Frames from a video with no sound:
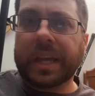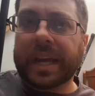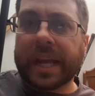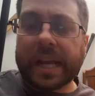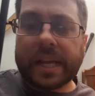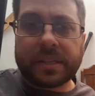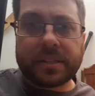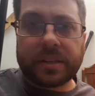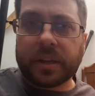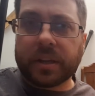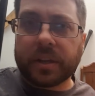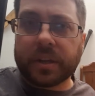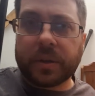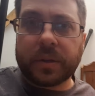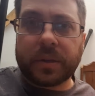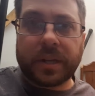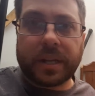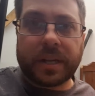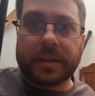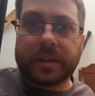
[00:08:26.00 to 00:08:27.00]
I guess I got to go
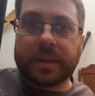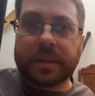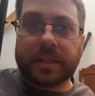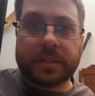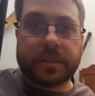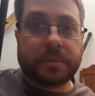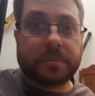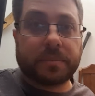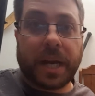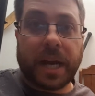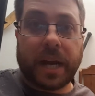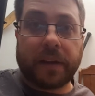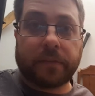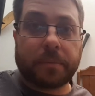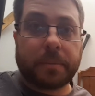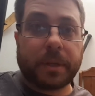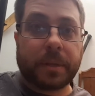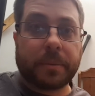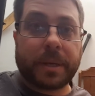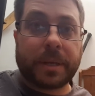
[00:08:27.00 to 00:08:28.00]
like, I don't know, half a
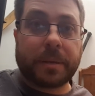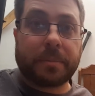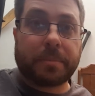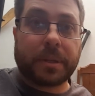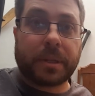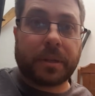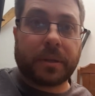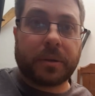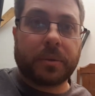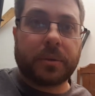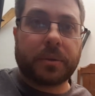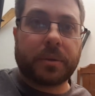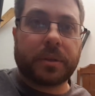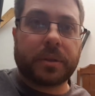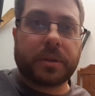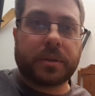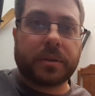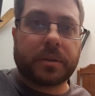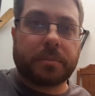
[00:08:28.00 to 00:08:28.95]
millimeter below the